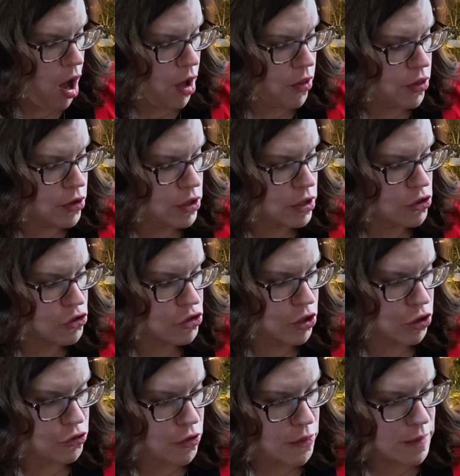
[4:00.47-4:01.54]
all the good
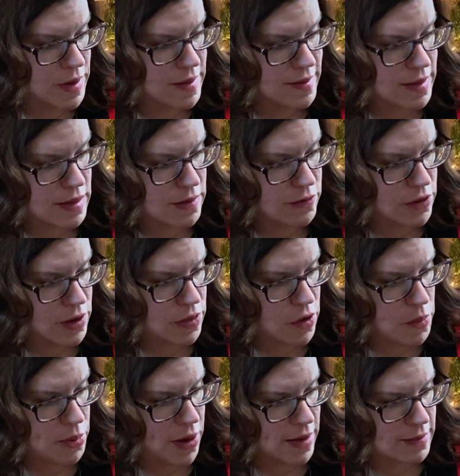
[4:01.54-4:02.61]
children received
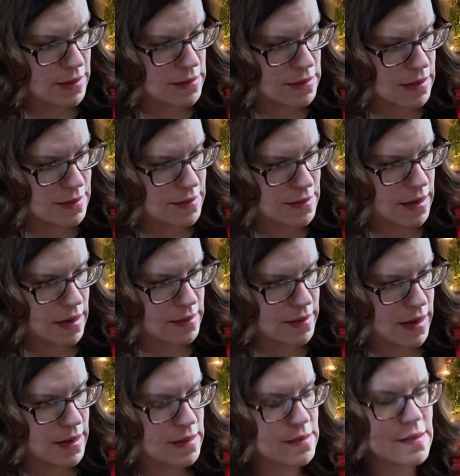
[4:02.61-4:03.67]
their presents and
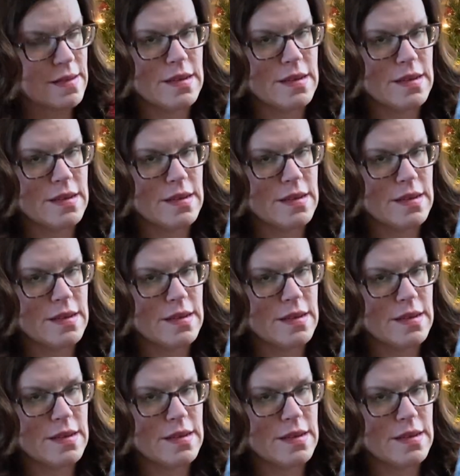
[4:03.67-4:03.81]
Santa and his